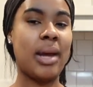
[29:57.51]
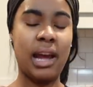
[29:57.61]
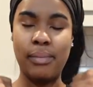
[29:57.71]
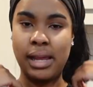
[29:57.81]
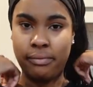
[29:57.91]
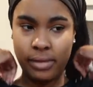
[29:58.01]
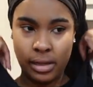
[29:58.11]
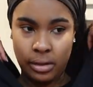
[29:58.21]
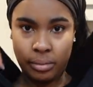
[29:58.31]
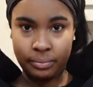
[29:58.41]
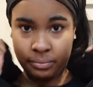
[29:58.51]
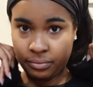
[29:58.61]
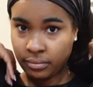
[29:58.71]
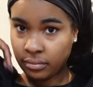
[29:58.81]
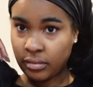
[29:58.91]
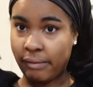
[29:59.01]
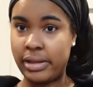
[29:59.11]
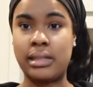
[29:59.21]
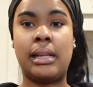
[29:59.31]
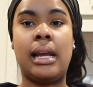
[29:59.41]
but I have my
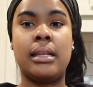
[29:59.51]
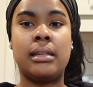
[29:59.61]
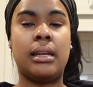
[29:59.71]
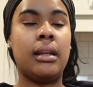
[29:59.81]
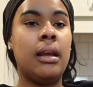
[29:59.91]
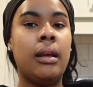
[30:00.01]
Invisaligns in.